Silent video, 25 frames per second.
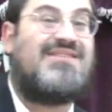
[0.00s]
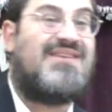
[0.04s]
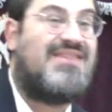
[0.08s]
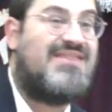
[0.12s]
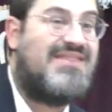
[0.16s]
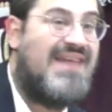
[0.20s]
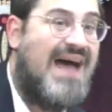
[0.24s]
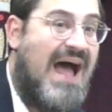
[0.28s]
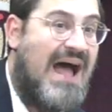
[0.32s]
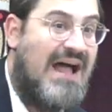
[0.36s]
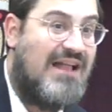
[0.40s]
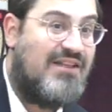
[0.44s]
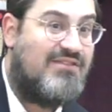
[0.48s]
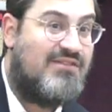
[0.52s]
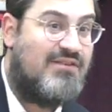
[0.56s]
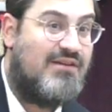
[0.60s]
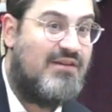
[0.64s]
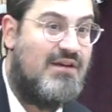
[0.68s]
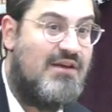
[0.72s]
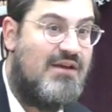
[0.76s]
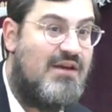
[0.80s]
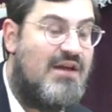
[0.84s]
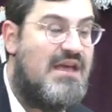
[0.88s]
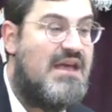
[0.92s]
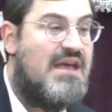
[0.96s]
to that,
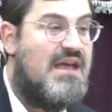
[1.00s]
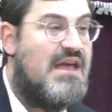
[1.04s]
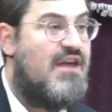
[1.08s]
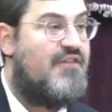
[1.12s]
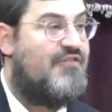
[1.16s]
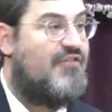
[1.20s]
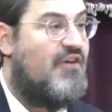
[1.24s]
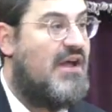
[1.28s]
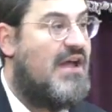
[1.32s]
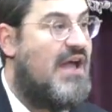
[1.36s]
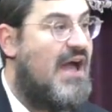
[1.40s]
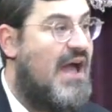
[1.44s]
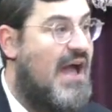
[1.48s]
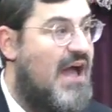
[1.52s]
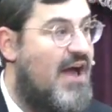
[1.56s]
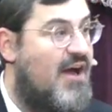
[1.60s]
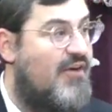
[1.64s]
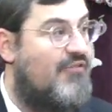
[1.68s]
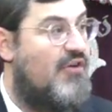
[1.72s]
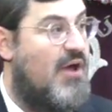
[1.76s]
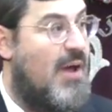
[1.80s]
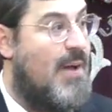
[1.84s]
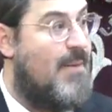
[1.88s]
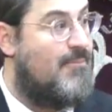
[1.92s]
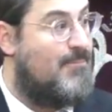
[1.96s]
if I
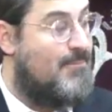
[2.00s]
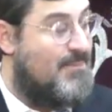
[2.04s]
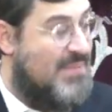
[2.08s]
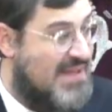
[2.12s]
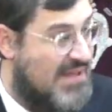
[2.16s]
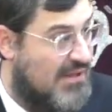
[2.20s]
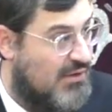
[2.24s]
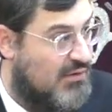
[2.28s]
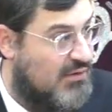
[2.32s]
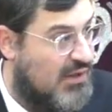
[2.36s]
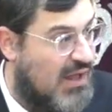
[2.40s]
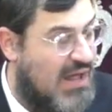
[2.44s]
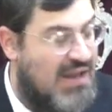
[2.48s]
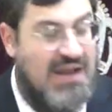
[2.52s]
have a meal